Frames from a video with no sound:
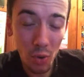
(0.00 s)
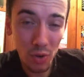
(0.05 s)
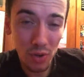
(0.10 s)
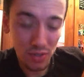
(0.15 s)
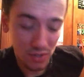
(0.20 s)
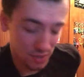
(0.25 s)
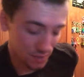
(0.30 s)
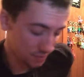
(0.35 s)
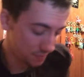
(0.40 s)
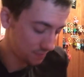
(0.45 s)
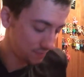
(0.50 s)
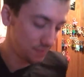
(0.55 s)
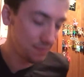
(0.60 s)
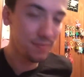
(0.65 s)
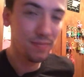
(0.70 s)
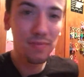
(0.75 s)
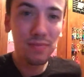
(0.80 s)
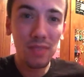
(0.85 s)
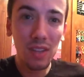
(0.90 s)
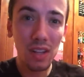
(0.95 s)
Wars,
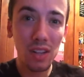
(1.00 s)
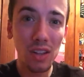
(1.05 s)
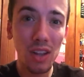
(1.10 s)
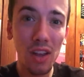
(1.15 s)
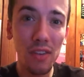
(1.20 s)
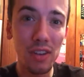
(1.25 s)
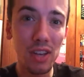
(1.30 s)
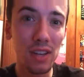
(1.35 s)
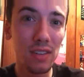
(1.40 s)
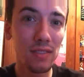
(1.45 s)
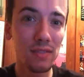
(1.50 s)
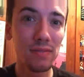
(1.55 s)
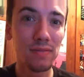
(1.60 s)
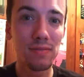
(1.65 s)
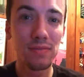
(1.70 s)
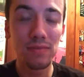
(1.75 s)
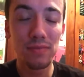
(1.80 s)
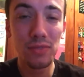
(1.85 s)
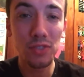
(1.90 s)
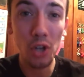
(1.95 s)
love it.
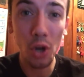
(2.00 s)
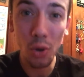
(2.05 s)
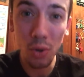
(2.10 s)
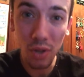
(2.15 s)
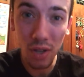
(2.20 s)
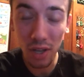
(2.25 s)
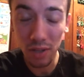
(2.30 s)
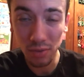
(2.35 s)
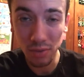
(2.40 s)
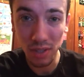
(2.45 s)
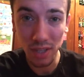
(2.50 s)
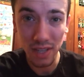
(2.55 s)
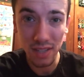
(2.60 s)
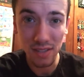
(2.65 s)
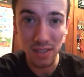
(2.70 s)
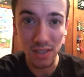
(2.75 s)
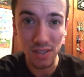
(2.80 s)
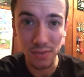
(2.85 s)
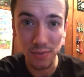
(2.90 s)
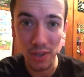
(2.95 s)
Totally
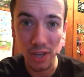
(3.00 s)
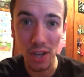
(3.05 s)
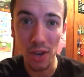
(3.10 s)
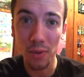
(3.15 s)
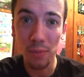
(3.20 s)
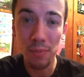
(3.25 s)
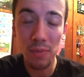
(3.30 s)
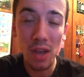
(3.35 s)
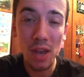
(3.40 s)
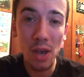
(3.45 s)
unrelated to this video,